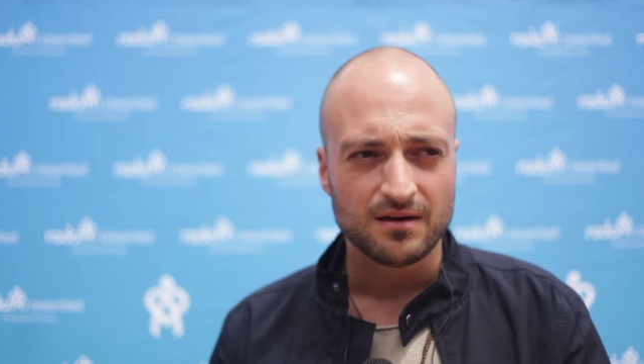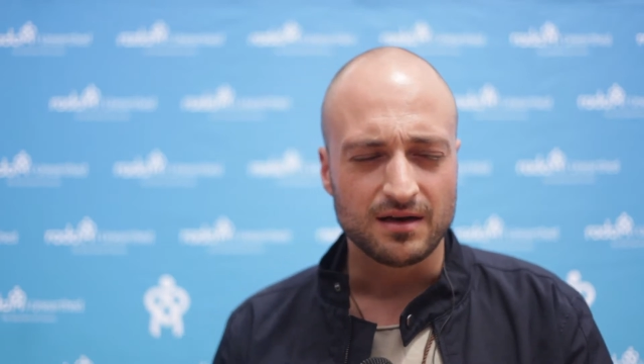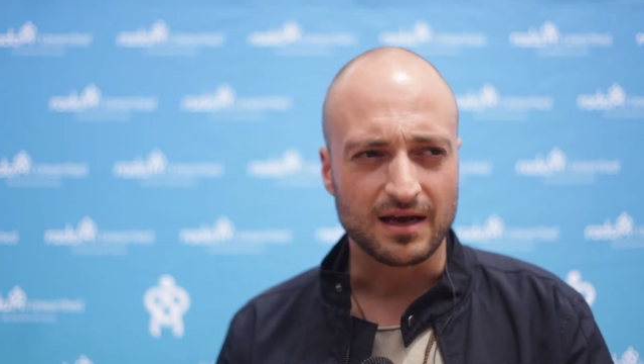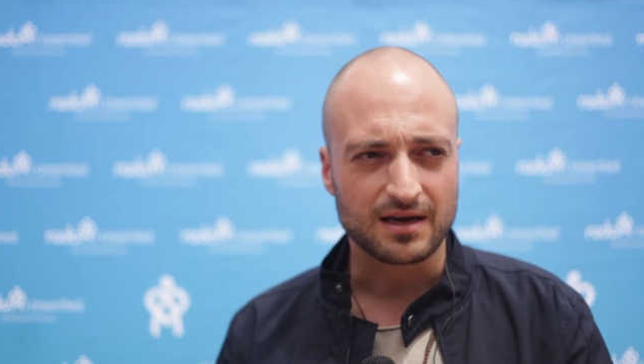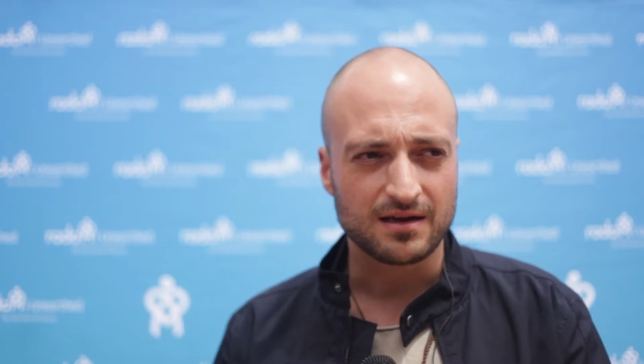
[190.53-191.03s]

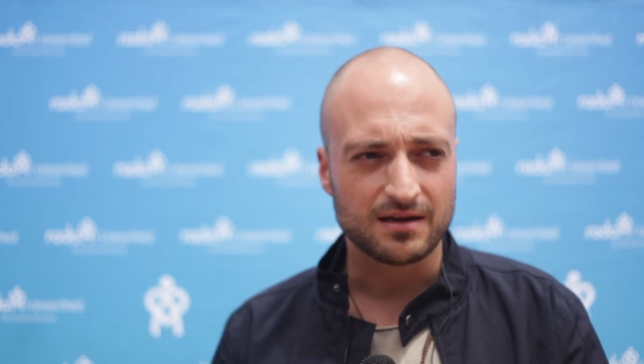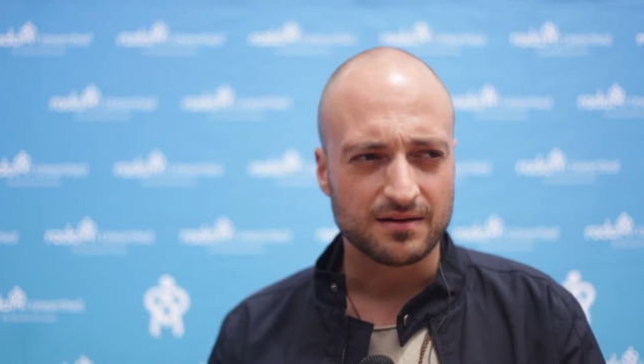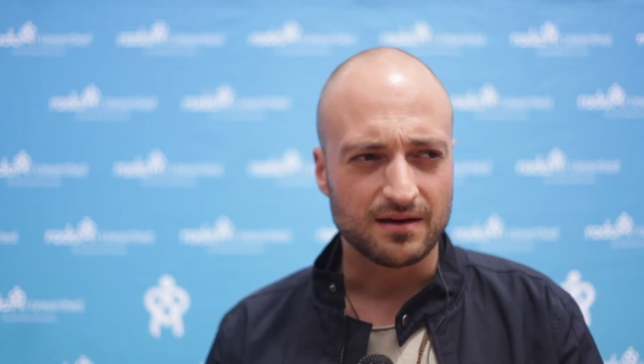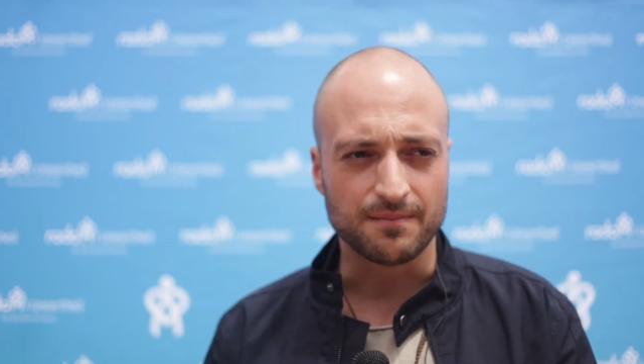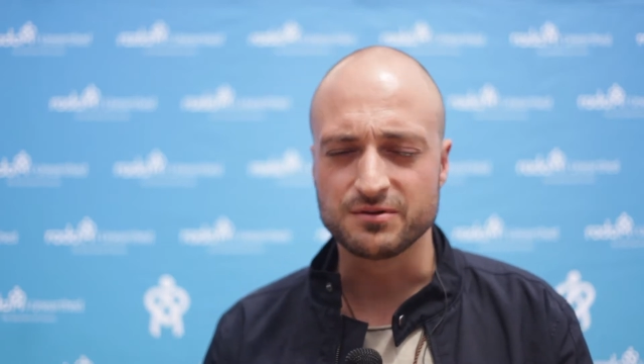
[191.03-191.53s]
like
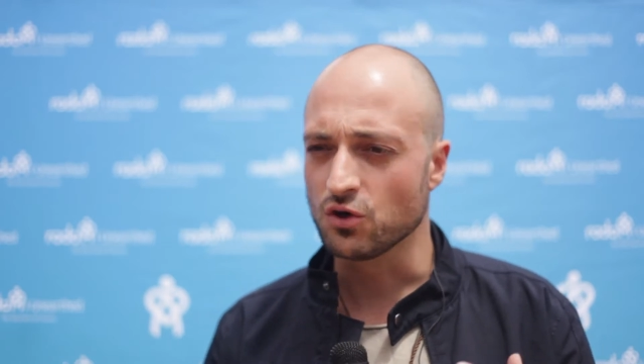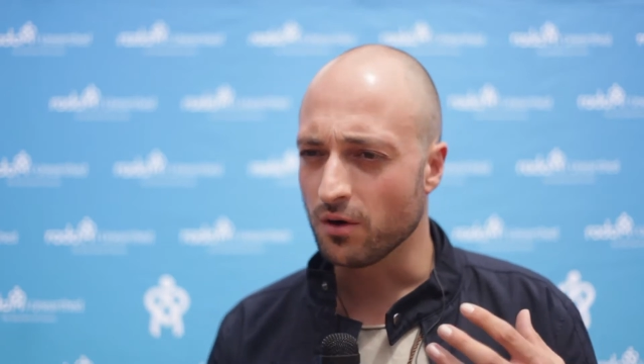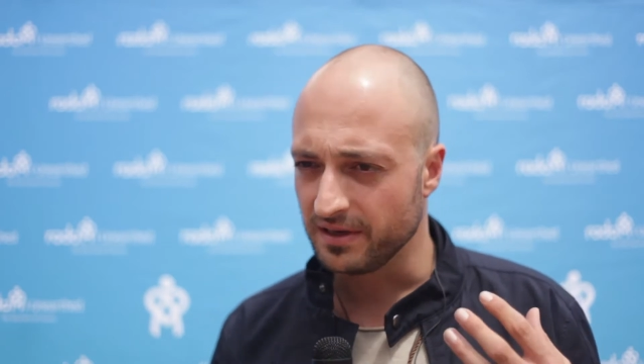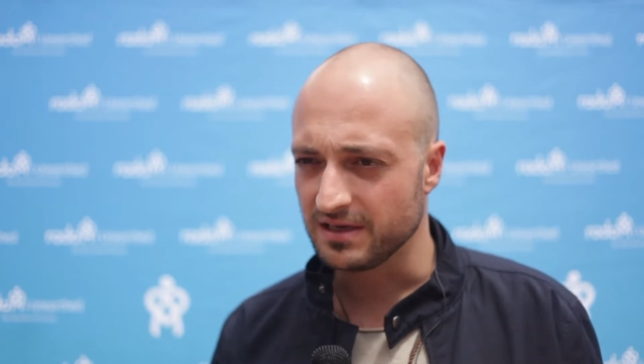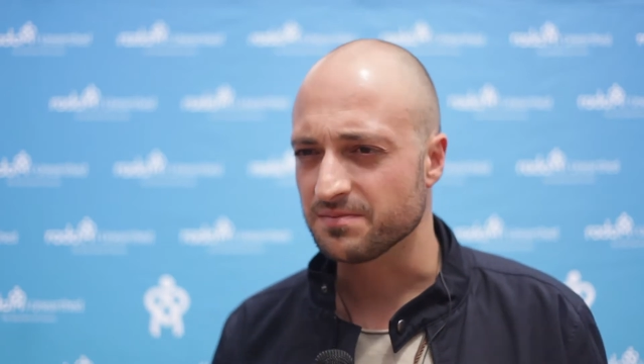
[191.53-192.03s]

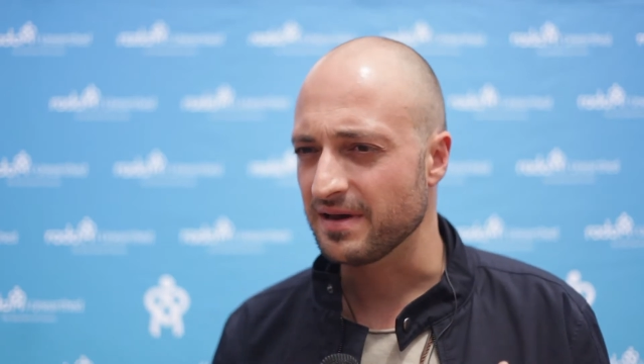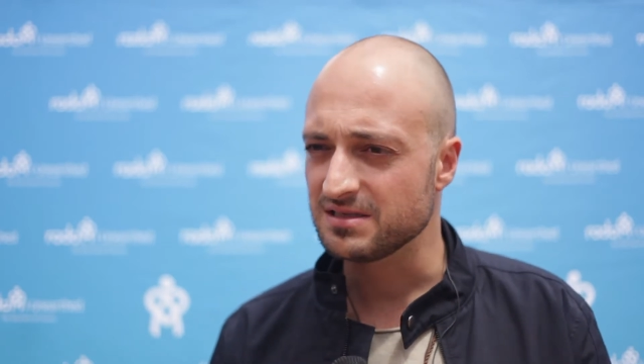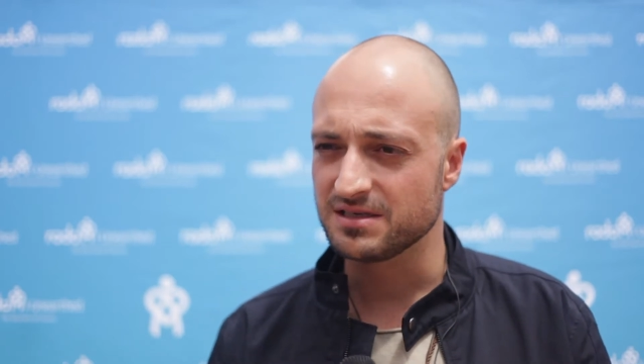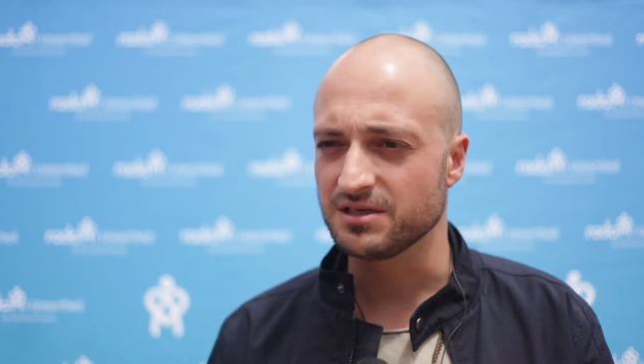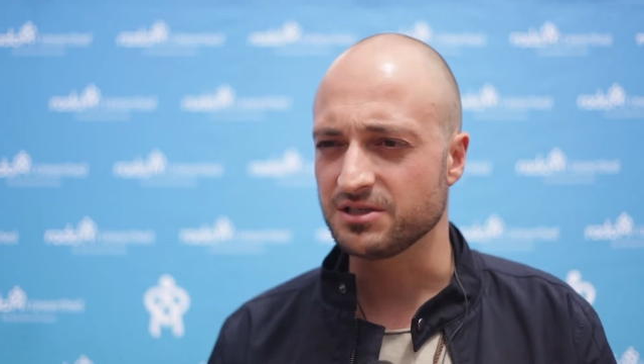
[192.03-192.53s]
absorbing his
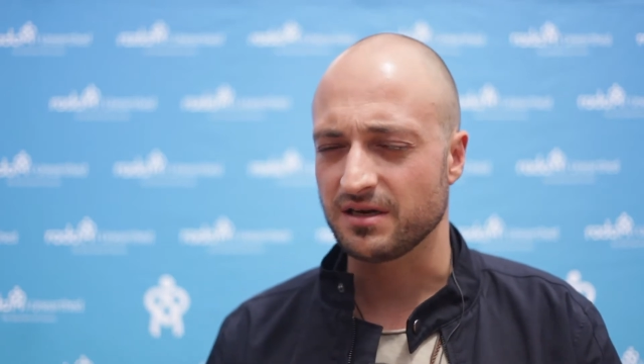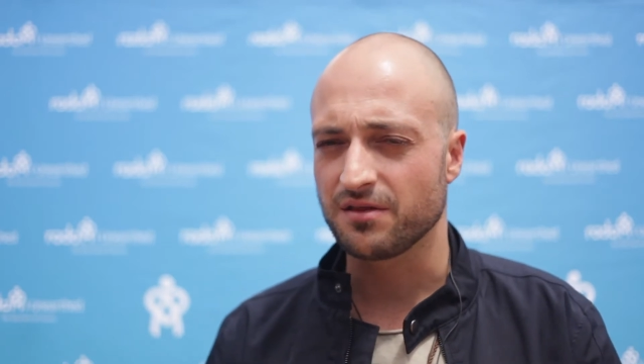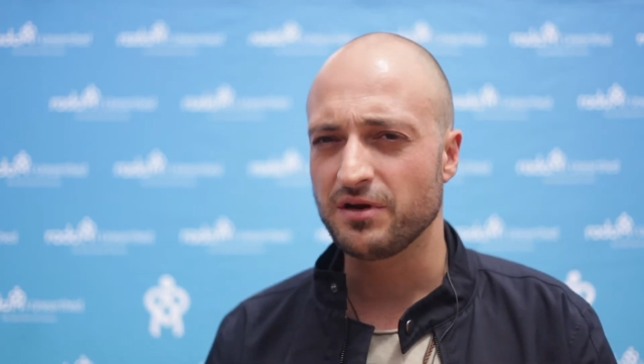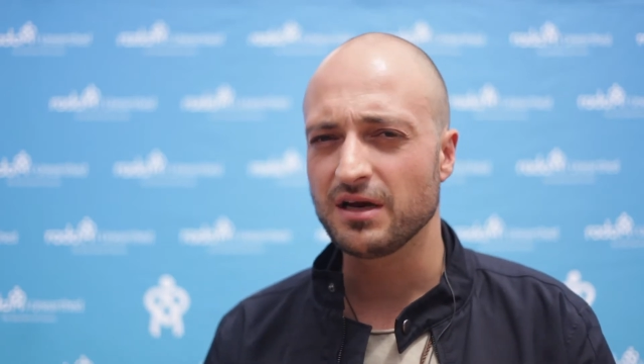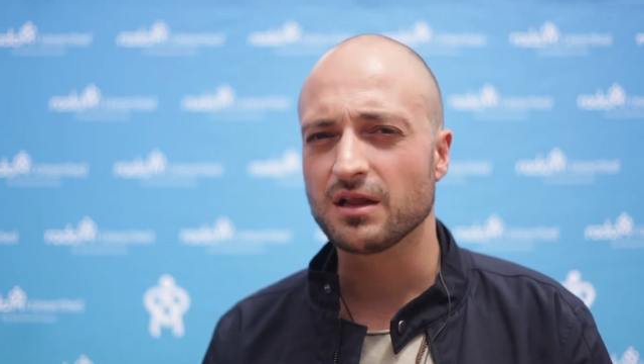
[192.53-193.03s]
message. And
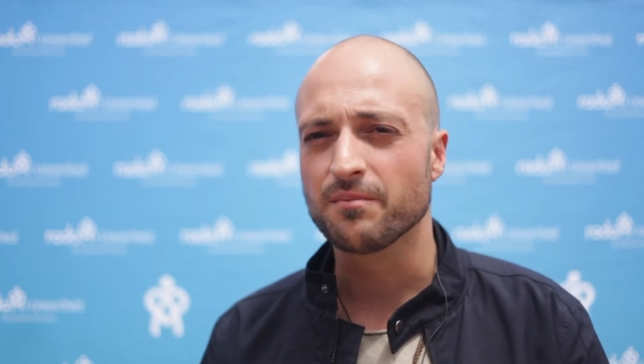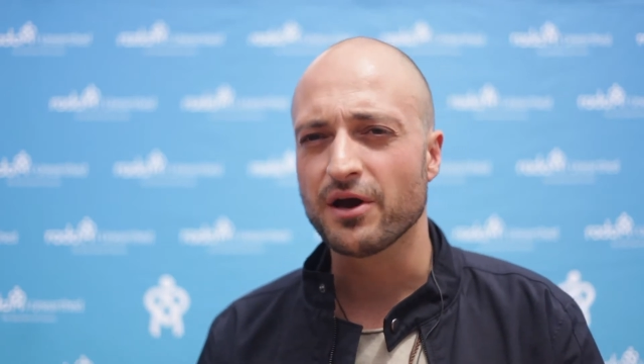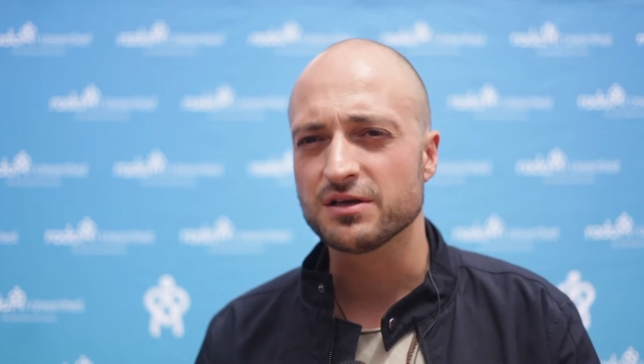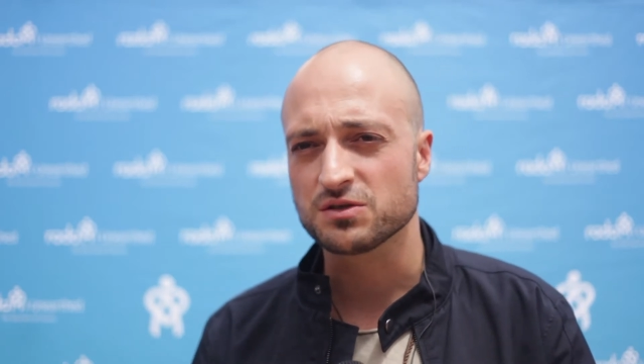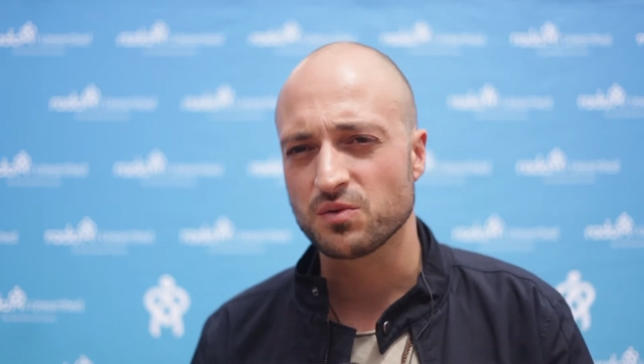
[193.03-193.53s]
Three Little
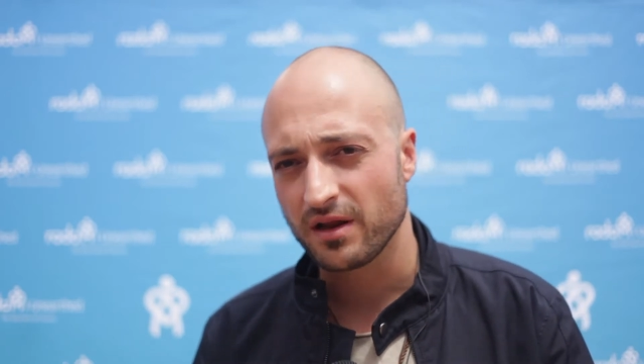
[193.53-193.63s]
Birds was one